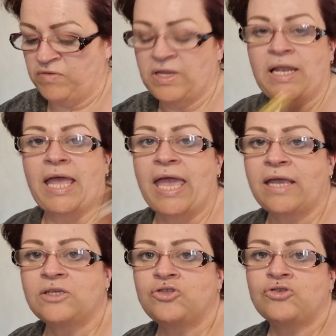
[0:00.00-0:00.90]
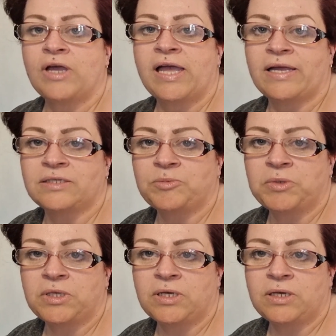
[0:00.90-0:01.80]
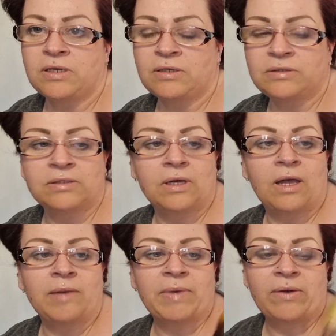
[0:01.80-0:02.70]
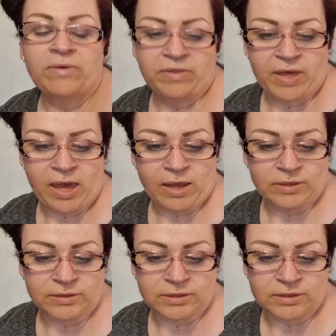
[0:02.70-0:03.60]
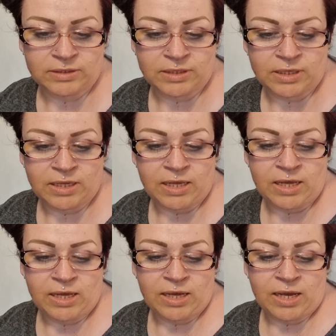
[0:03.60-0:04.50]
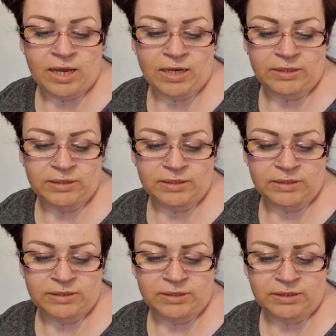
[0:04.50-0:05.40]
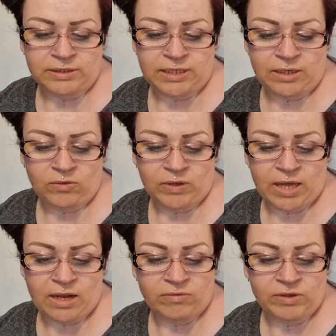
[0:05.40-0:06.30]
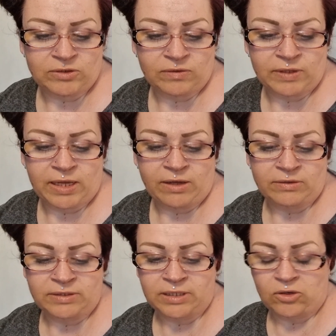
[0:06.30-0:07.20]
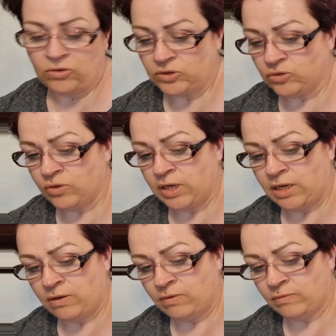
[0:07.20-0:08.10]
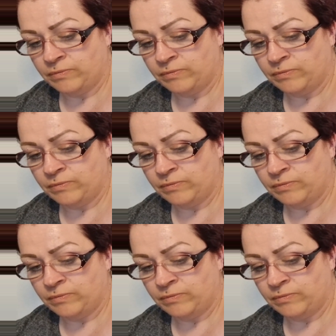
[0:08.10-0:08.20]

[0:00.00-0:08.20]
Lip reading: vanilla extract because I'm out of that. And it doesn't tell you the calories on that. I'll stick it on screen.